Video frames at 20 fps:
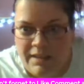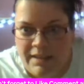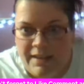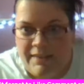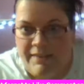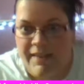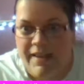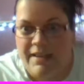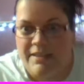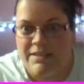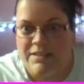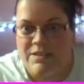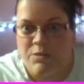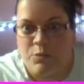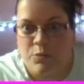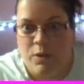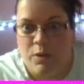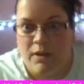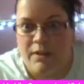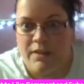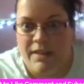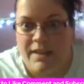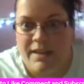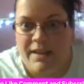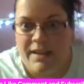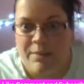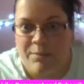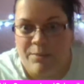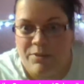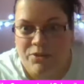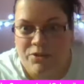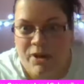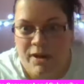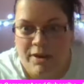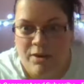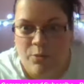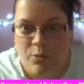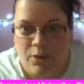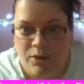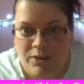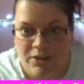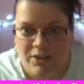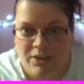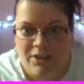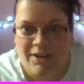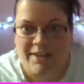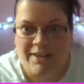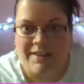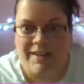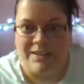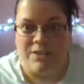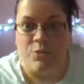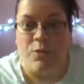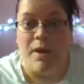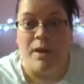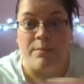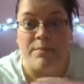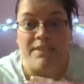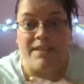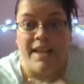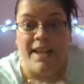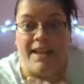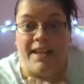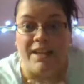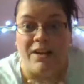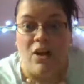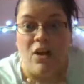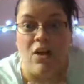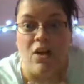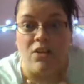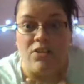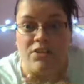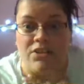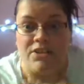And that's one thing I've been trying to work on. That's why I'm saying it all